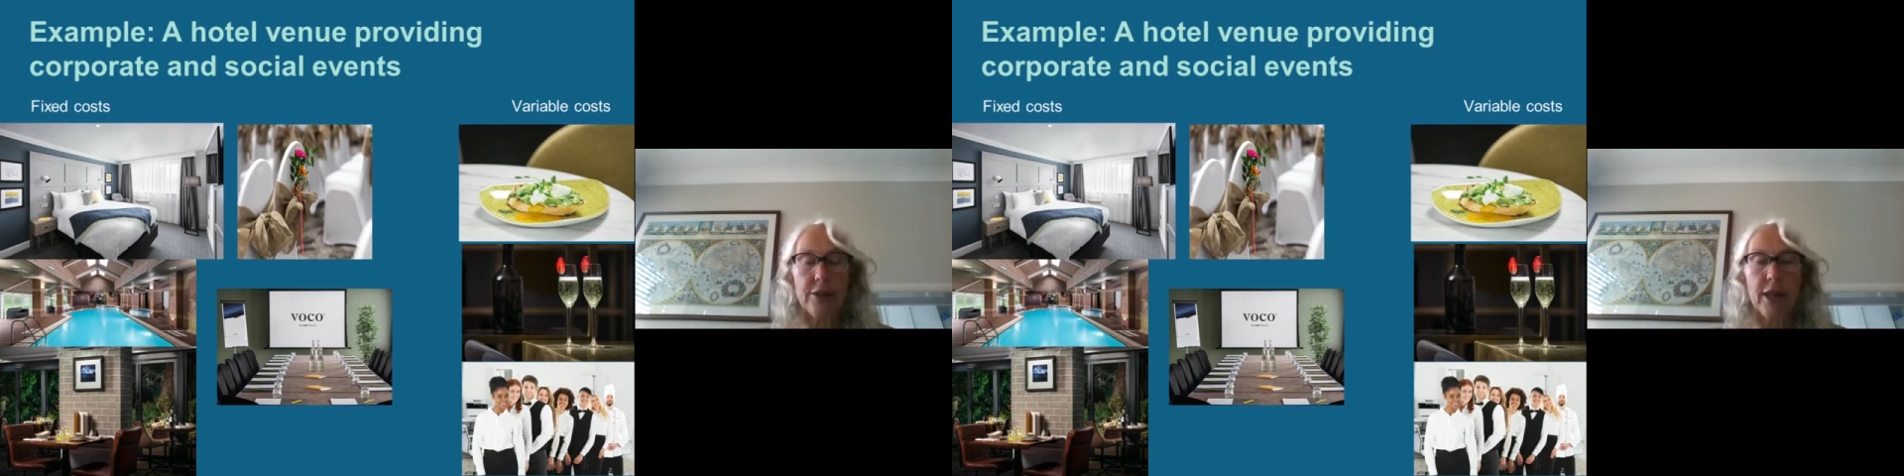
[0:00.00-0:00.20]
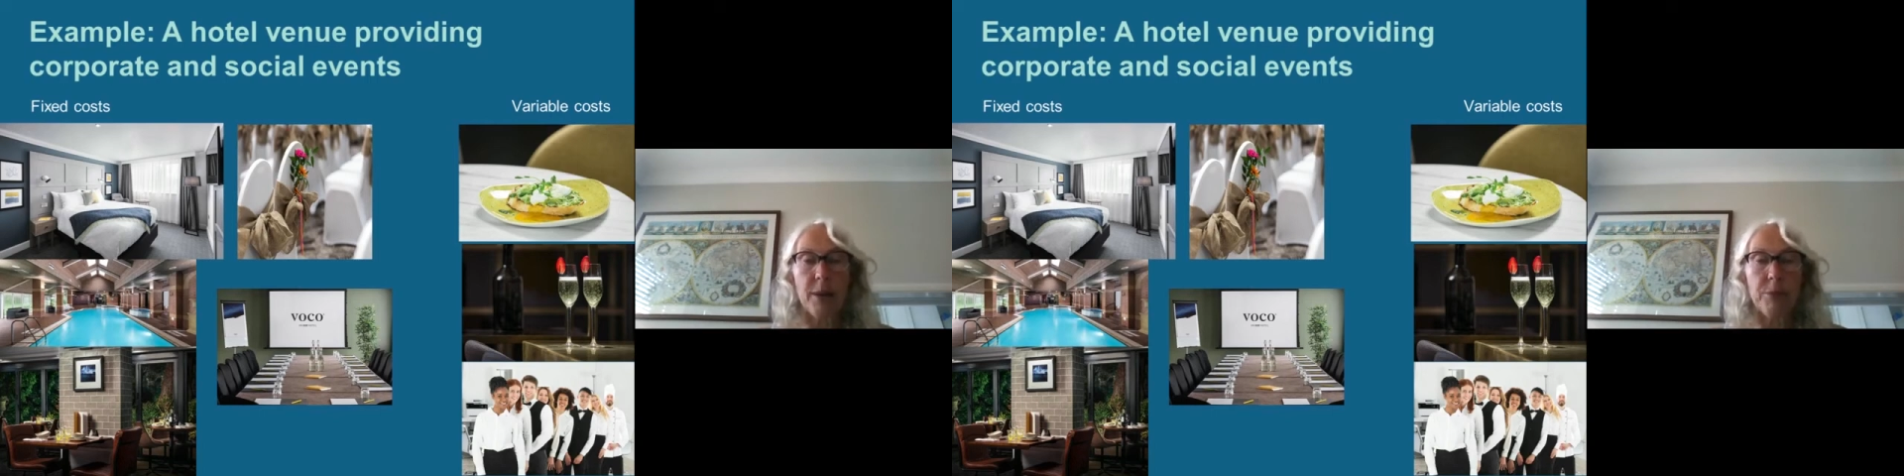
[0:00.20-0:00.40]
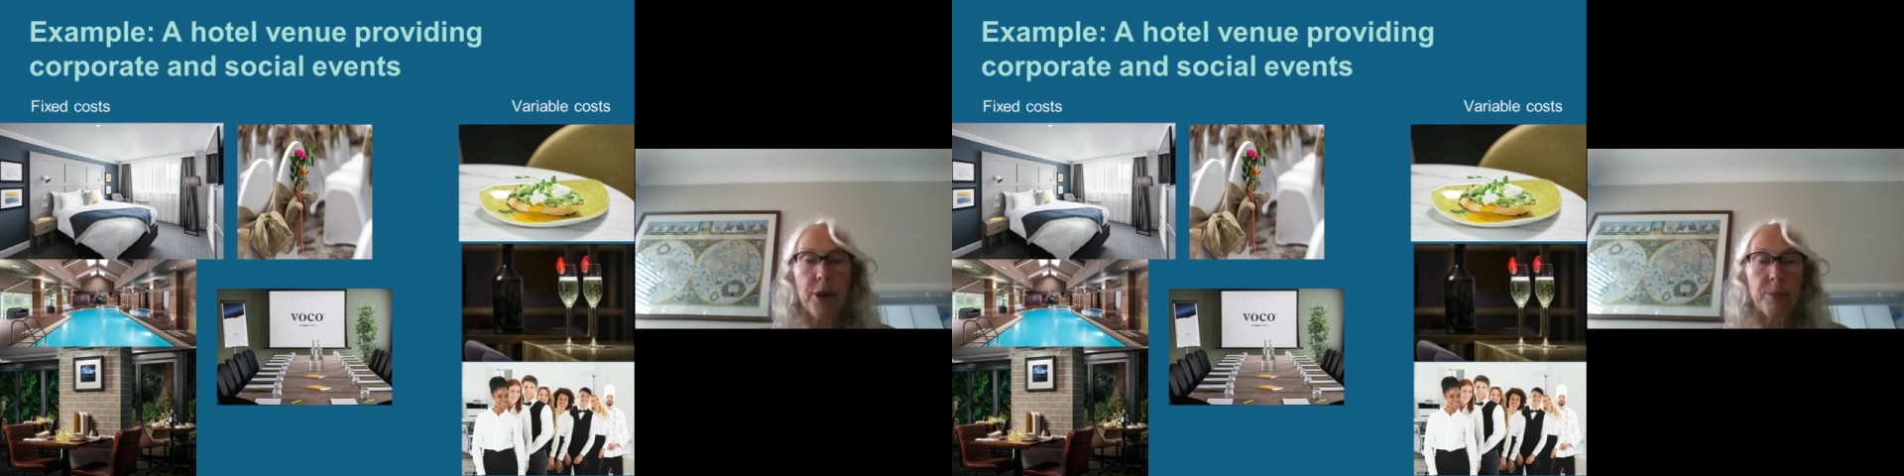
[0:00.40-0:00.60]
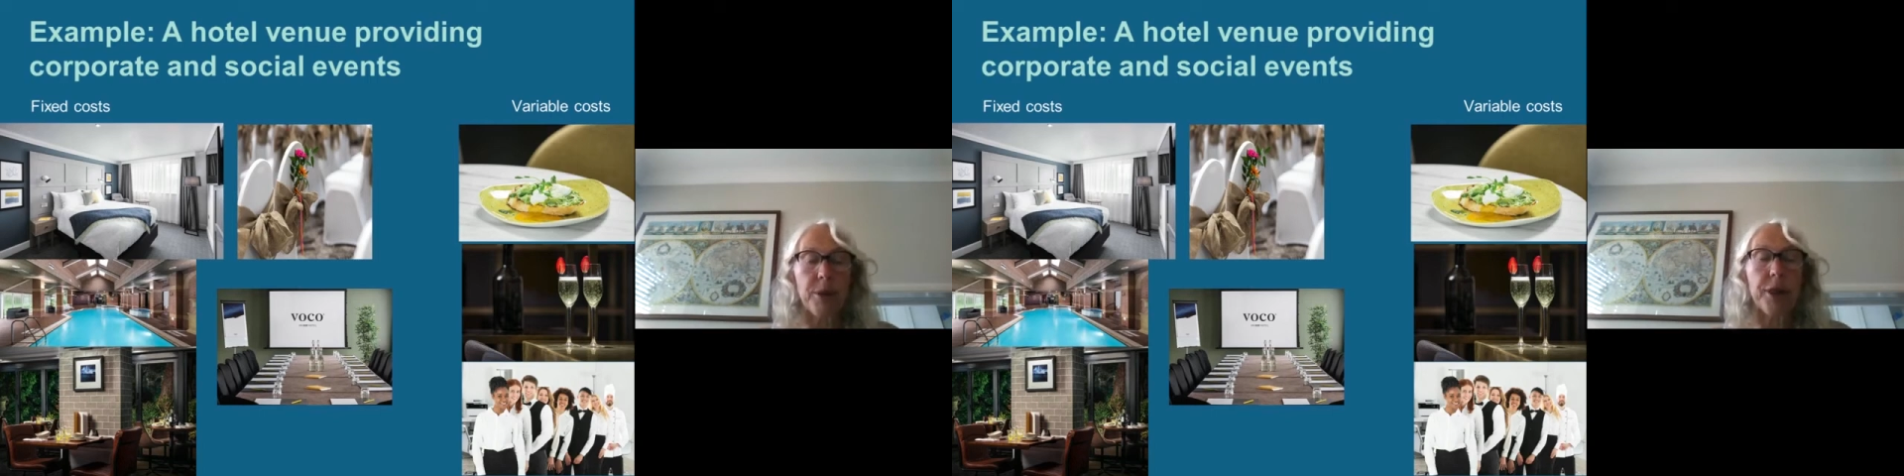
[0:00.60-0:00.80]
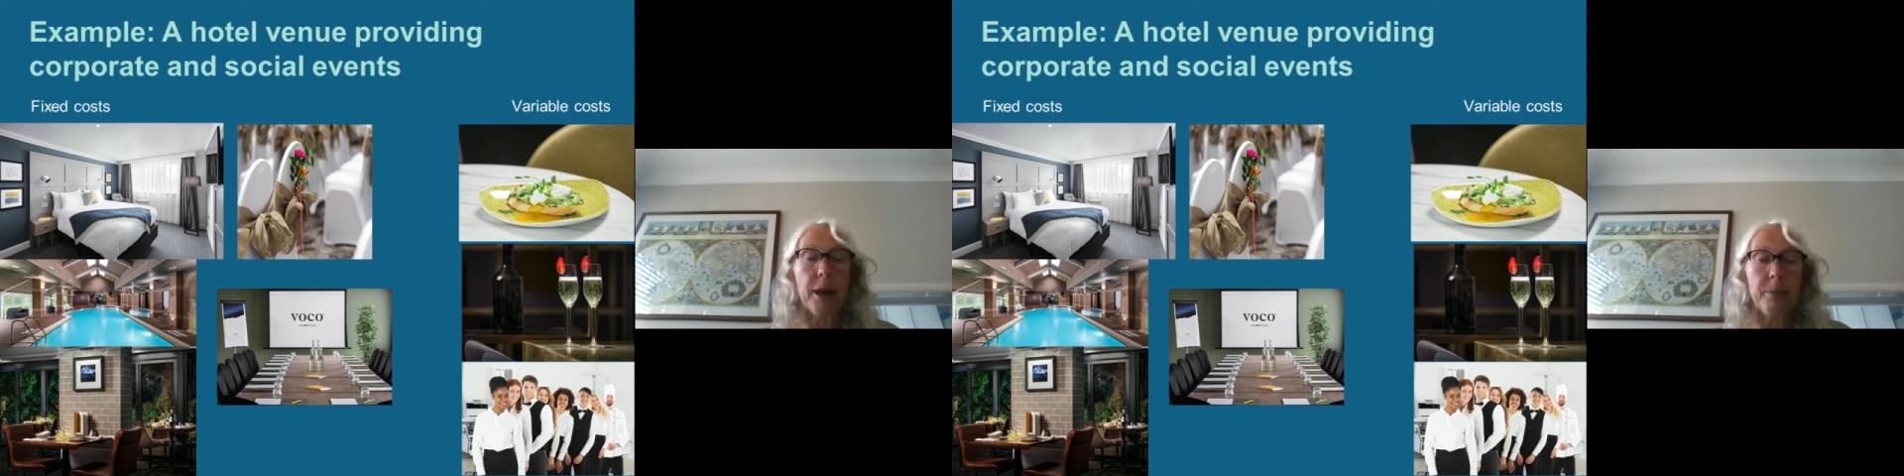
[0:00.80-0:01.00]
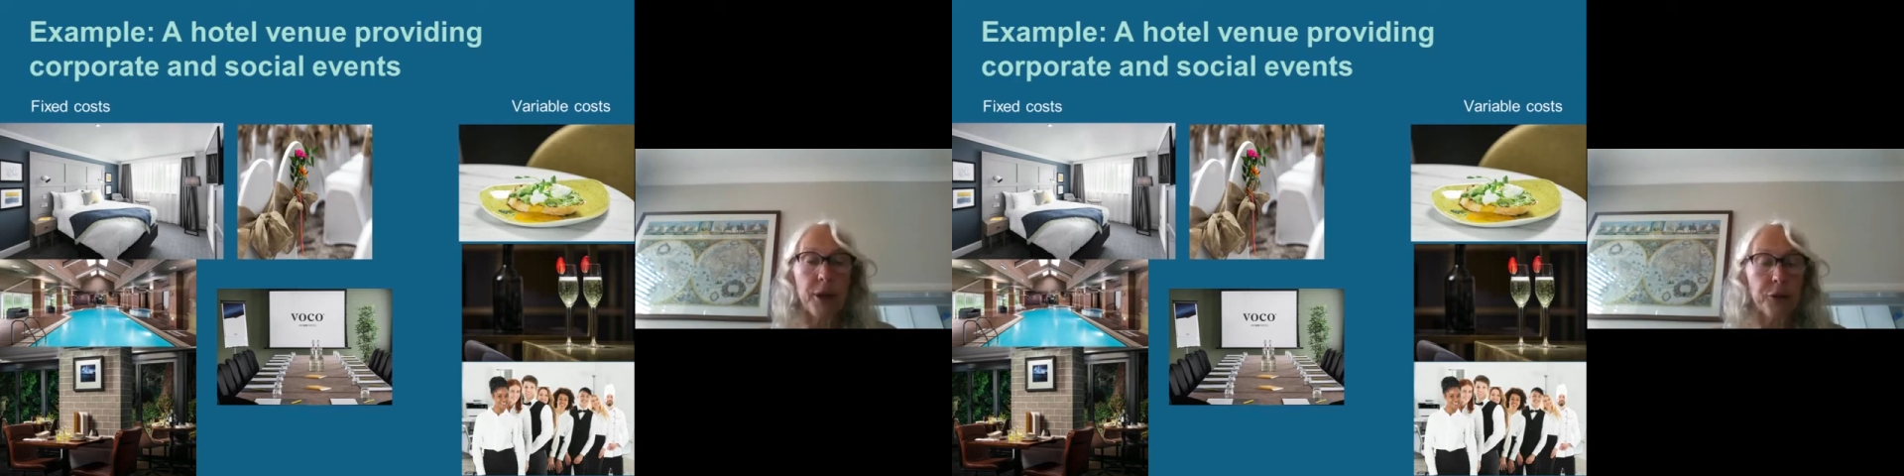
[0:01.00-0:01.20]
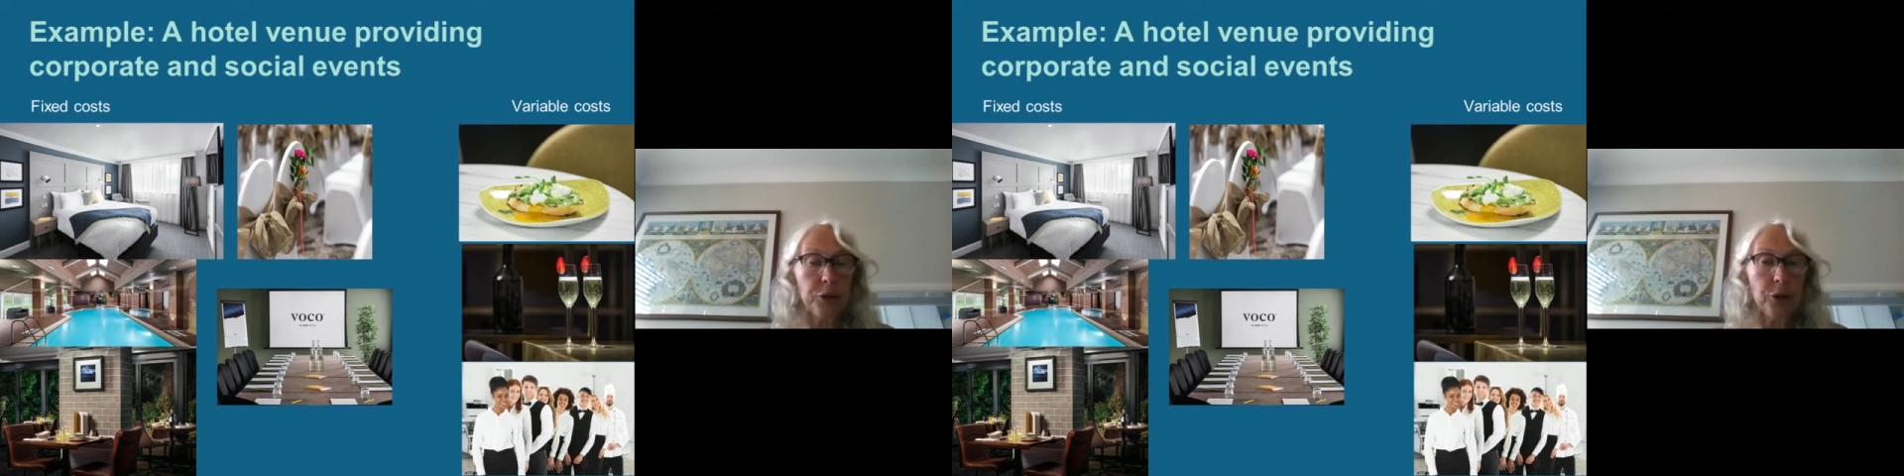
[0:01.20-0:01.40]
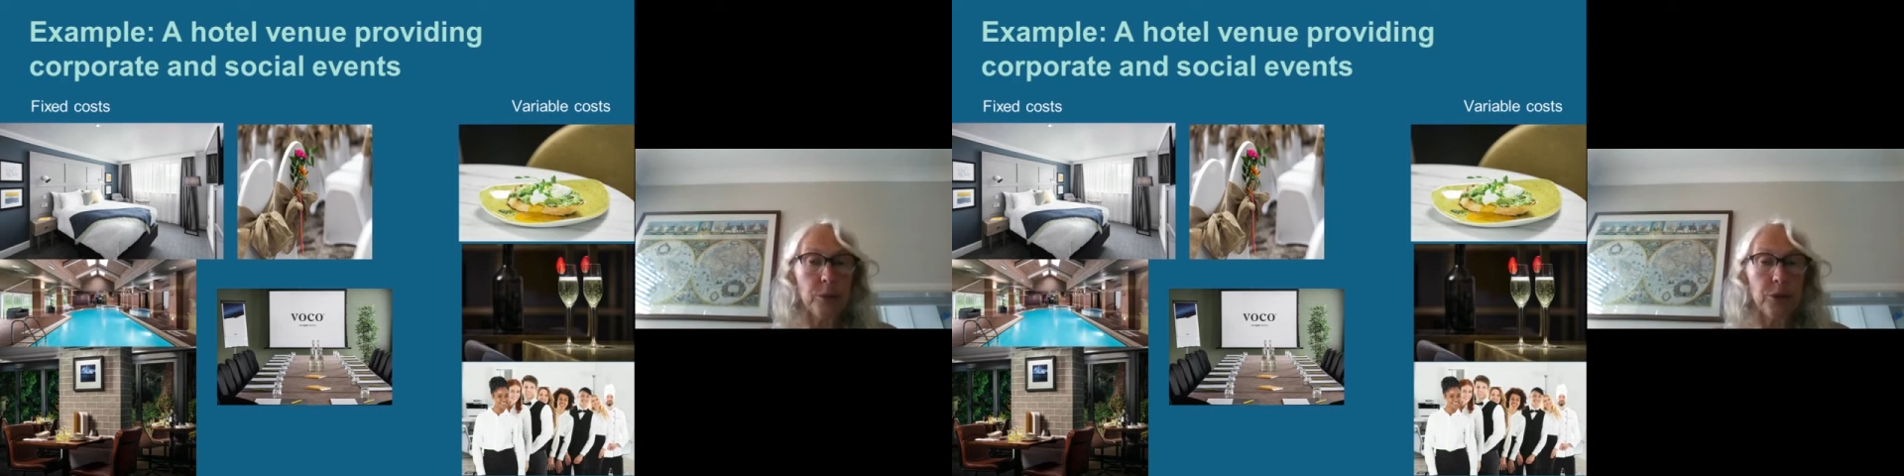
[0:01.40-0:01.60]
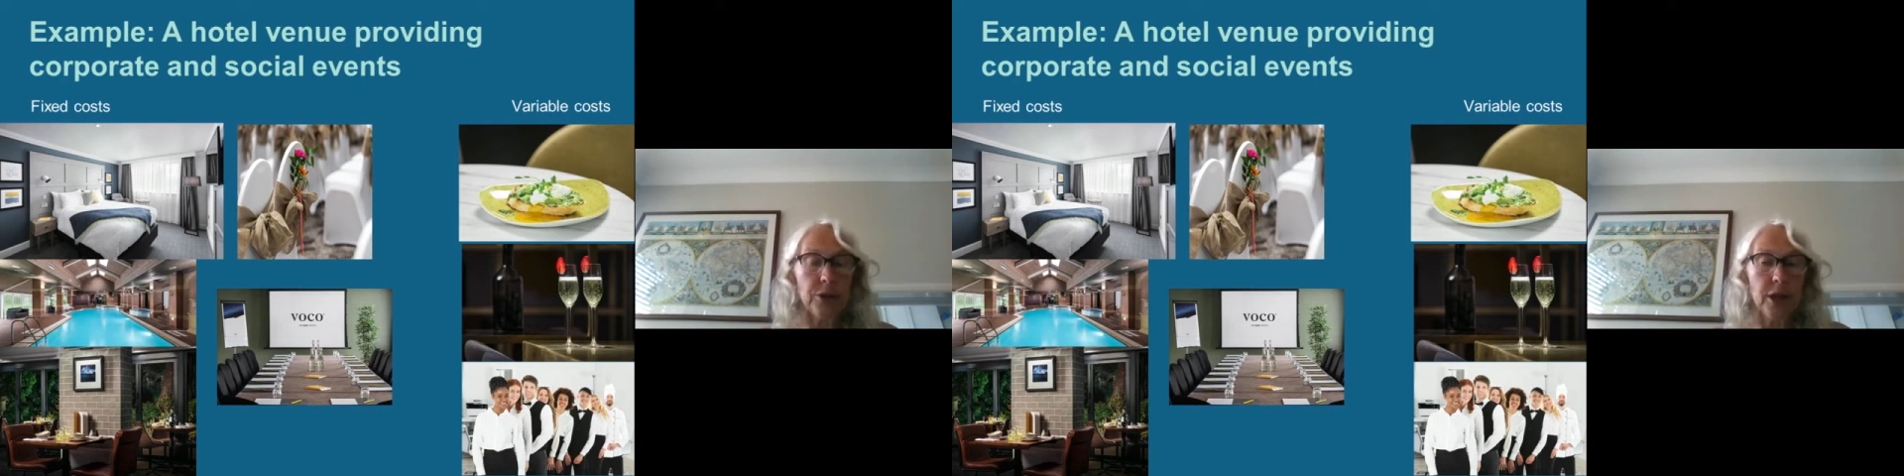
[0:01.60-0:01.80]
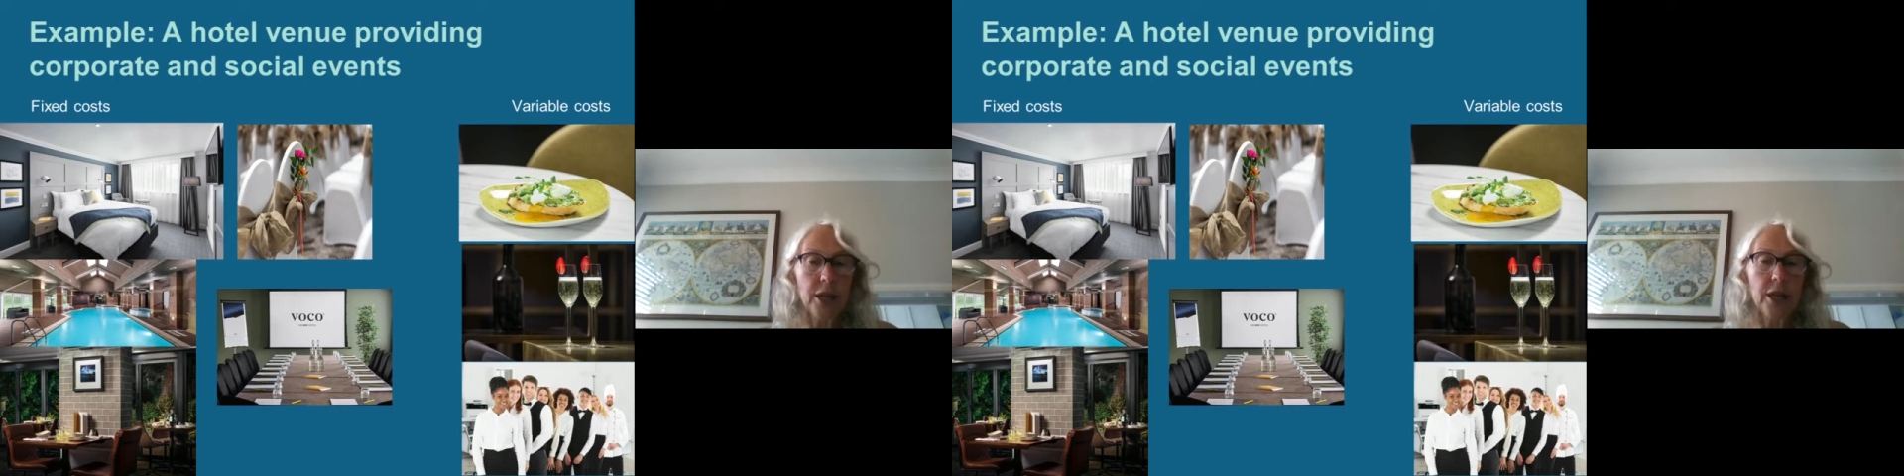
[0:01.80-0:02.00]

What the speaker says: So that might be their bedrooms.